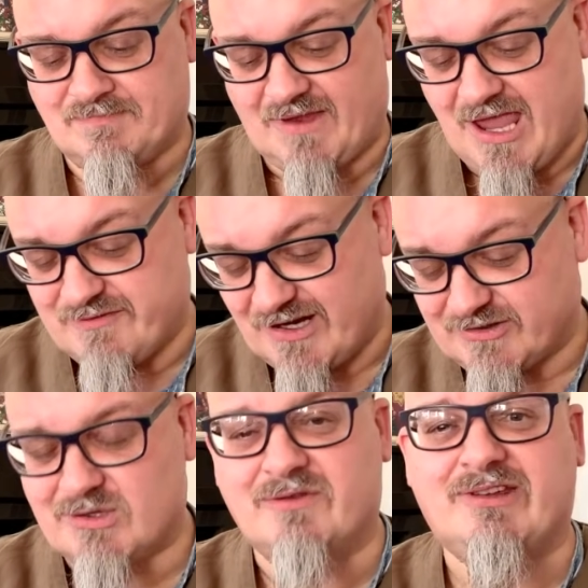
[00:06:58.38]
if I
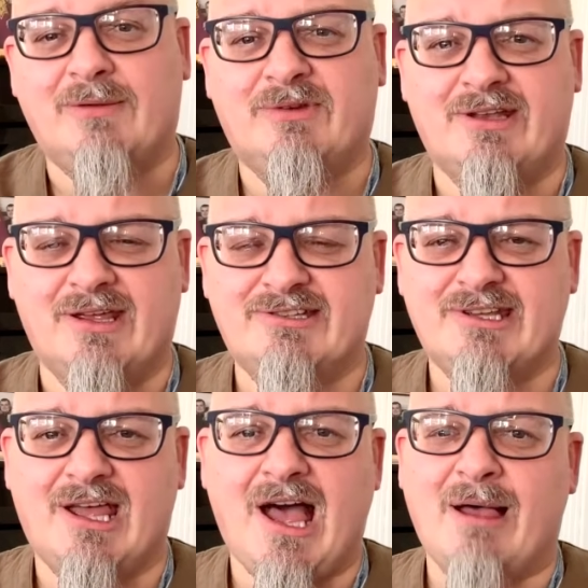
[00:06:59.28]
don't have time to knit,
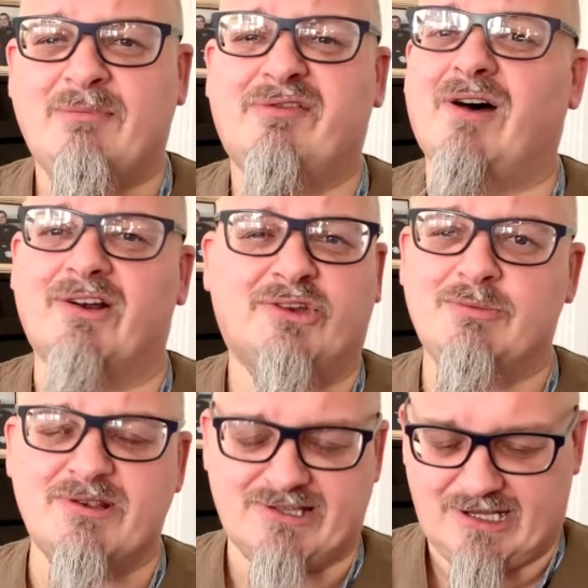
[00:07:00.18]
I'm far too
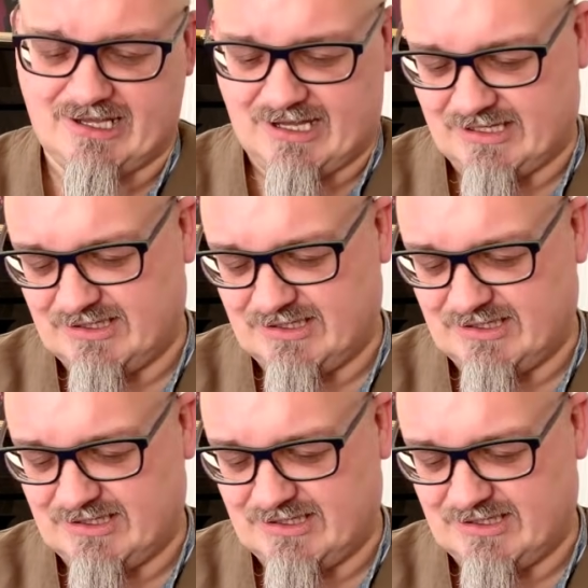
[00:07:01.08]
busy. And